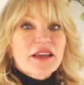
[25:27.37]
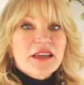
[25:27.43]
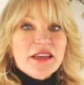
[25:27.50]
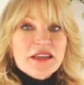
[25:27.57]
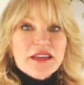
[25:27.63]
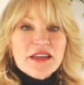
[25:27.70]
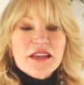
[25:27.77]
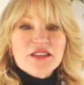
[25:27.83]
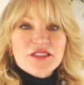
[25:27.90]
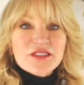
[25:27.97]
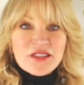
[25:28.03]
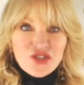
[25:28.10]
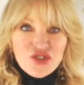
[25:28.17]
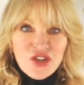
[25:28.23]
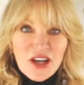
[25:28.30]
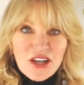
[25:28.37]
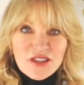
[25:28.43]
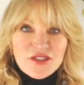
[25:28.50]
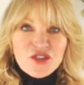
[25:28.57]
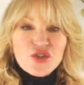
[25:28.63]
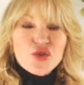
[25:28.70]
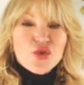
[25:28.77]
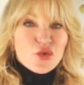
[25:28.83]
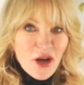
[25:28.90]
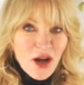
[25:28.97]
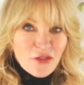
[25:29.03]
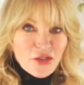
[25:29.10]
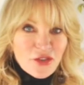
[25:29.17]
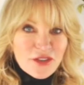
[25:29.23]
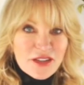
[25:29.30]
he suggests you
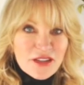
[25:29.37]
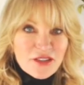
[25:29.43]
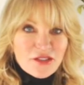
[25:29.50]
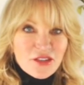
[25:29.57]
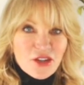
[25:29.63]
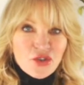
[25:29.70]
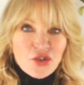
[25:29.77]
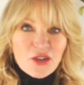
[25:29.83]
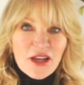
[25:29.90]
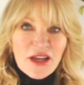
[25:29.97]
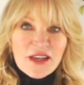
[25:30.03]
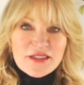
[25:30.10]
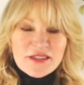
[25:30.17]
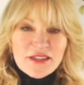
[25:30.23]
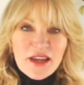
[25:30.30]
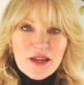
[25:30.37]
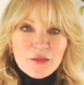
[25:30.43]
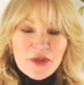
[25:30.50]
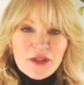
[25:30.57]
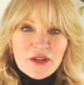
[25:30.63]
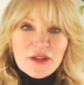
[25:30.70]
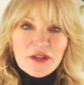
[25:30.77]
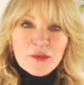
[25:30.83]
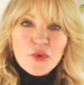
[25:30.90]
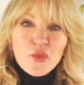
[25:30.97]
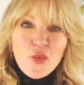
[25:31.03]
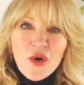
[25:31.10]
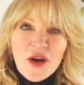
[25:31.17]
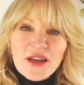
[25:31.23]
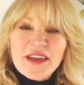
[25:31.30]
cover these in your case statement. Number
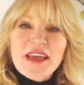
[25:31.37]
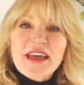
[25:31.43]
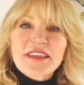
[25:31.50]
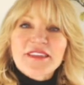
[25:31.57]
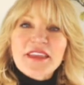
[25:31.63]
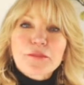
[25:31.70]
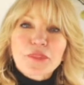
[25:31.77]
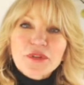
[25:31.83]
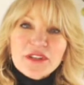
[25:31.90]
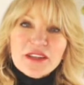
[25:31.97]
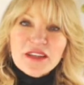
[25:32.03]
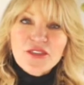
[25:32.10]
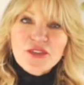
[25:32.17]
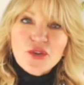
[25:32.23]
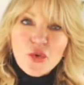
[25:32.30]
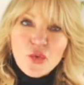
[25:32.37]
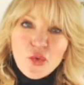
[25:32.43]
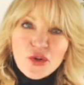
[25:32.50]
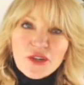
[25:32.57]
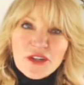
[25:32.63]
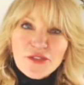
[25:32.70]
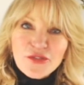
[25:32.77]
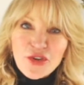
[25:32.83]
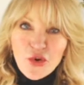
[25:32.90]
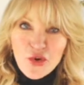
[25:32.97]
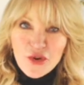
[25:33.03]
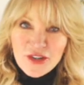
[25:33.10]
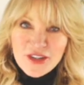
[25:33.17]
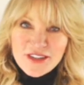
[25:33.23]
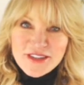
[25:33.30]
1, they believe in the work of your
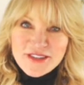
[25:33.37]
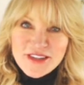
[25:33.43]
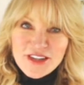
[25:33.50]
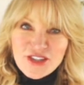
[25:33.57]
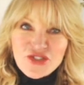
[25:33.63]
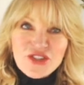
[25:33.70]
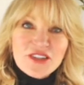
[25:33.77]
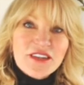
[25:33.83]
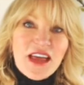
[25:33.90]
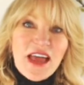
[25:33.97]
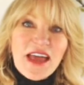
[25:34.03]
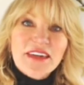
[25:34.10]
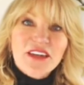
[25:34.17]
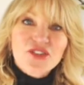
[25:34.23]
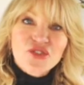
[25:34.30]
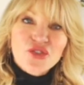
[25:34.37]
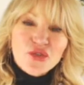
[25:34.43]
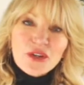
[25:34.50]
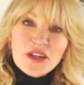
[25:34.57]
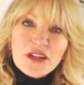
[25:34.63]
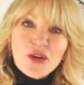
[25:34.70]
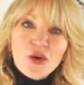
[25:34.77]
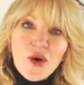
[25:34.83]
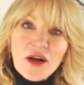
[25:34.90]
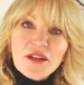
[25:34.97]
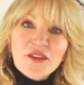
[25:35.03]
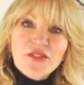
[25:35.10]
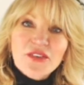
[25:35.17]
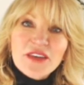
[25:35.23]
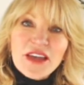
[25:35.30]
organization and its unique
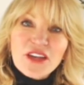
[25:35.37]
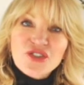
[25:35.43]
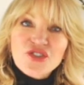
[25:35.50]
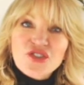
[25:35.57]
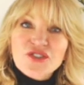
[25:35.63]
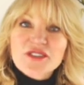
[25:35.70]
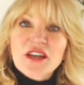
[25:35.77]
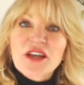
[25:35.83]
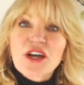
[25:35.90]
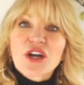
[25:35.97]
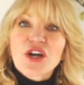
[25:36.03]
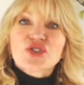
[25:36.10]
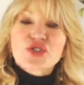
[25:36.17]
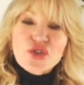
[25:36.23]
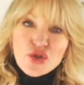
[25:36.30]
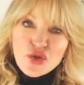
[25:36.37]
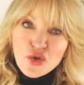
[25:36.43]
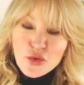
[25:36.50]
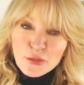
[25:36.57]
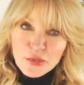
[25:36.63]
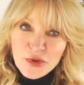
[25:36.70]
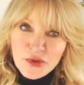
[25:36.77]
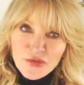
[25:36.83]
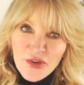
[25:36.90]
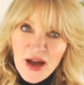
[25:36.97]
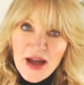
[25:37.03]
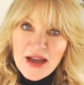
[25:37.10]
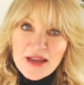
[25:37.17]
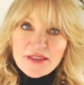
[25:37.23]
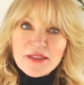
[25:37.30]
qualifications to
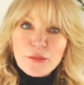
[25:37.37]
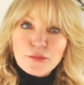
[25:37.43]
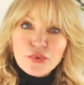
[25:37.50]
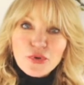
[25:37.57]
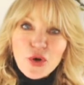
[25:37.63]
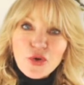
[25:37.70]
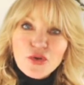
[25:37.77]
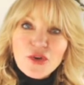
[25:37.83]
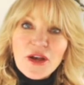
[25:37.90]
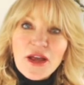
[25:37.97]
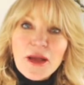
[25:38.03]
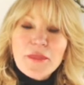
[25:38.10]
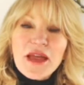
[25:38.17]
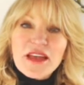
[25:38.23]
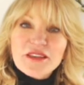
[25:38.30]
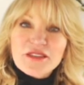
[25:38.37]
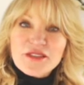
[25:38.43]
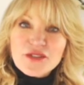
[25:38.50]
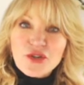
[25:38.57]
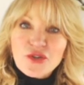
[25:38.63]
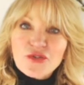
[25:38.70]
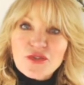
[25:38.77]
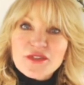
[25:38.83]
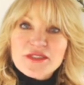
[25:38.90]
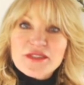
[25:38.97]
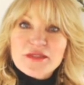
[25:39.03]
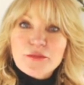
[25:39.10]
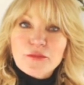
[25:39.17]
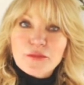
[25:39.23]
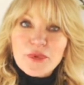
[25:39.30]
provide the program and
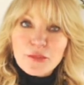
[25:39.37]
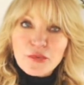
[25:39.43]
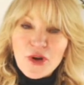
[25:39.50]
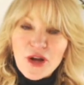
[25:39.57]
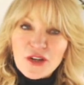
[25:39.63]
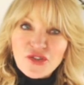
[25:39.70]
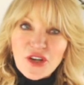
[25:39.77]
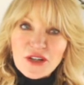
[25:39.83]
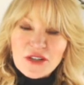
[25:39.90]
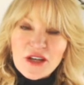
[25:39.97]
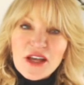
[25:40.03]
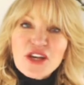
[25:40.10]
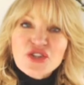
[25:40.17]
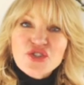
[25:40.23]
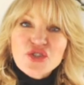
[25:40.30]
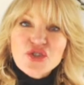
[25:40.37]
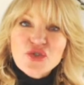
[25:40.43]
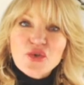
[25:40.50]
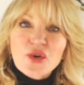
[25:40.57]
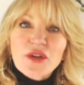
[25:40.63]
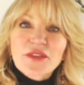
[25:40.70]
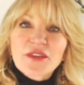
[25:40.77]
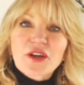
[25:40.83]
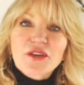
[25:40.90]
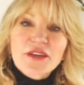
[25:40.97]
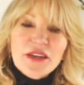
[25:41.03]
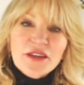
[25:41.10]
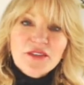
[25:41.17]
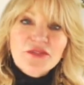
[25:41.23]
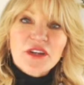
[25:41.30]
service the project. 2, their
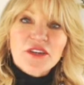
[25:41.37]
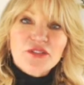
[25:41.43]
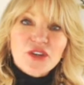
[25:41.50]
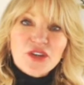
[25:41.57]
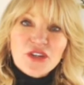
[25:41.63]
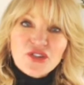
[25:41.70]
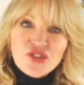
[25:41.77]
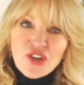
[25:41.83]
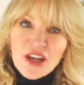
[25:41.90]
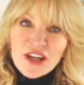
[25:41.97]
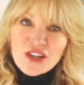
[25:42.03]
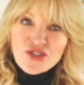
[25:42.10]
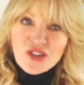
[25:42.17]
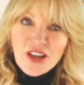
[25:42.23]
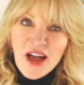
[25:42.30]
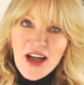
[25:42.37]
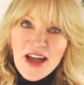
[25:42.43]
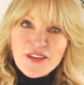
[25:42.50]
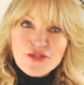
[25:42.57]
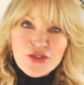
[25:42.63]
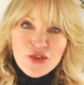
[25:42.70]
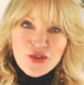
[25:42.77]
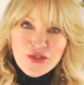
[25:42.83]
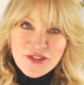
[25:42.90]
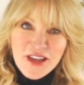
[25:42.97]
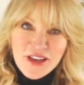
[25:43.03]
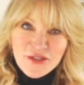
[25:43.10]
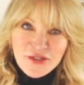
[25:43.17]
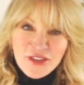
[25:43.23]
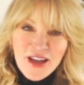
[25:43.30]
gift is going to change lives or
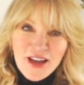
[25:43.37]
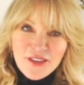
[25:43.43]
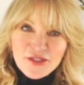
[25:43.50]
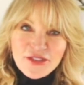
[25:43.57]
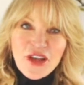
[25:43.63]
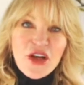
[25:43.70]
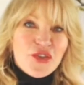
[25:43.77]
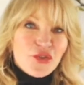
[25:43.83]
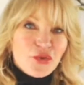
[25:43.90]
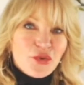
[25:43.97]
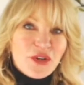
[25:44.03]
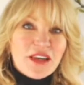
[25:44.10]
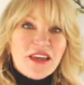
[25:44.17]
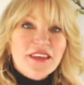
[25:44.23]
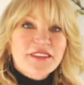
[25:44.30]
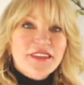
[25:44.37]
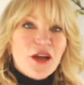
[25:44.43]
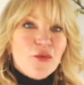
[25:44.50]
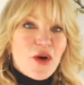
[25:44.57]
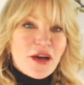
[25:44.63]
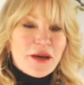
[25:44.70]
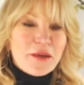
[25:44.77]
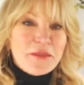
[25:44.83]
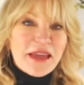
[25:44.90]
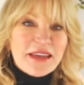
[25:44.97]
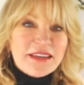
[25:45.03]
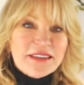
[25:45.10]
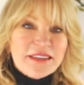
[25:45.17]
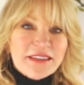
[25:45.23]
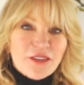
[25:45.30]
save lives. 3, they want to make
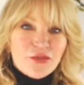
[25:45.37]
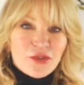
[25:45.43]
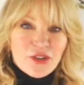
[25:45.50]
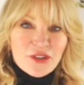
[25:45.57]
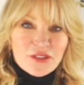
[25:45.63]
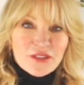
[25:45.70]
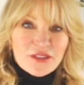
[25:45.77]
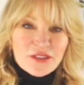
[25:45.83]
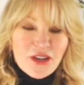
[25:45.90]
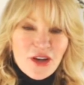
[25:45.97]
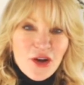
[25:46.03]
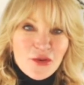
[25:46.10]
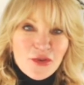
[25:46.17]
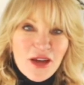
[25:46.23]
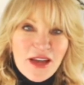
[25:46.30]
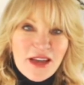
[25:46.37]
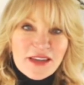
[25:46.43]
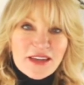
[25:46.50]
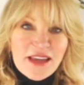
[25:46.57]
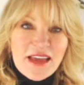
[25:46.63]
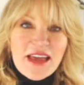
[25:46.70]
a difference, all right?